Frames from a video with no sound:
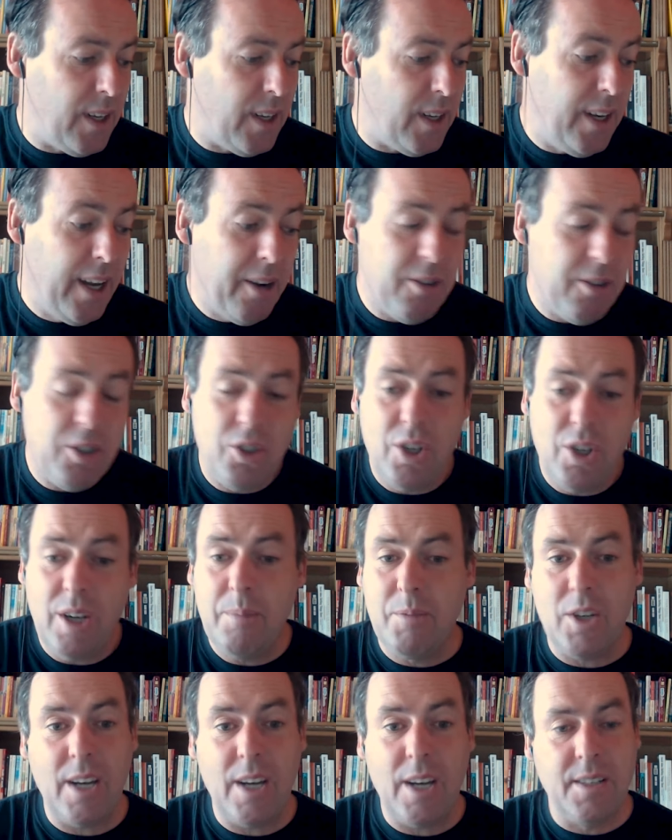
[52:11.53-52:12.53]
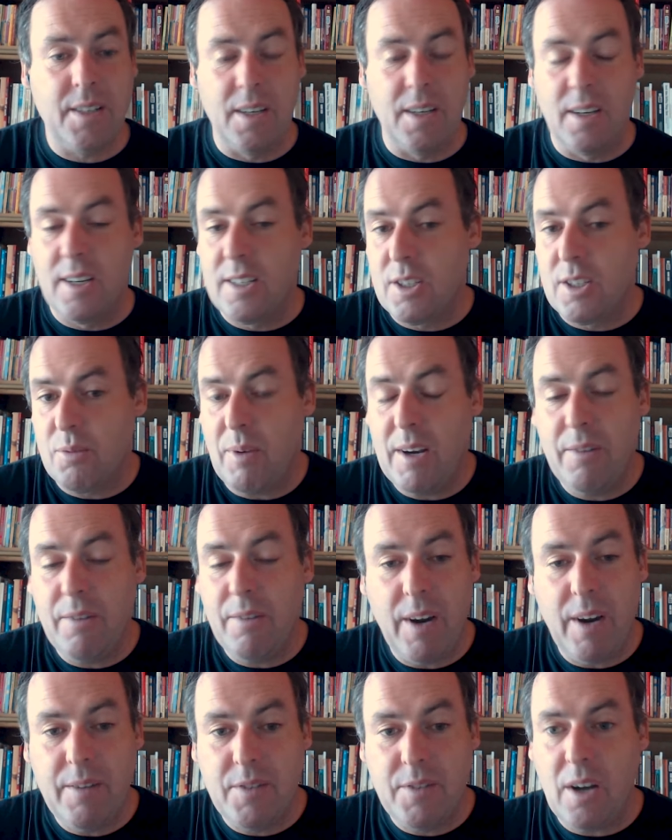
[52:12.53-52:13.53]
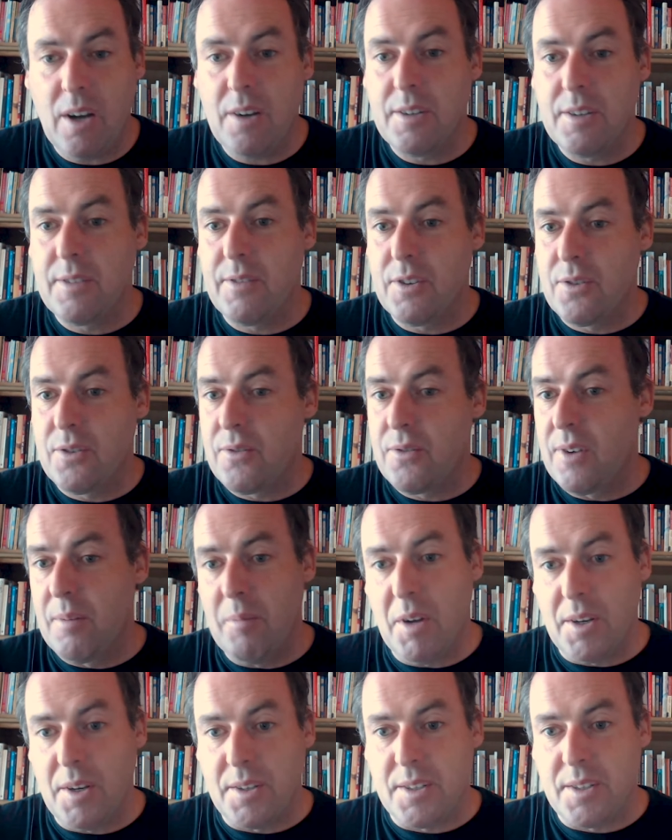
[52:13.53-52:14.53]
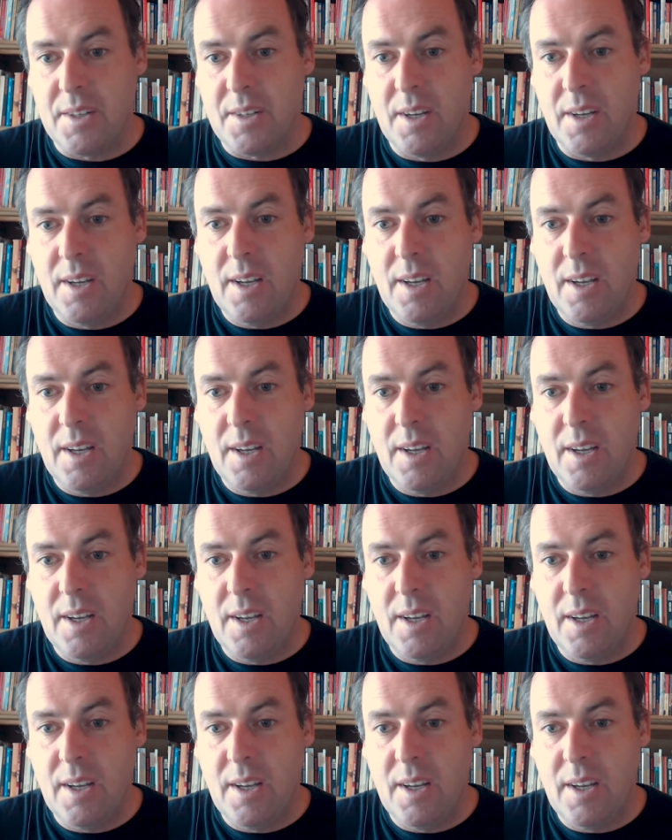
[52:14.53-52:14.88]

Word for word: Now it's cheap, Jesse. It's $25 for three months.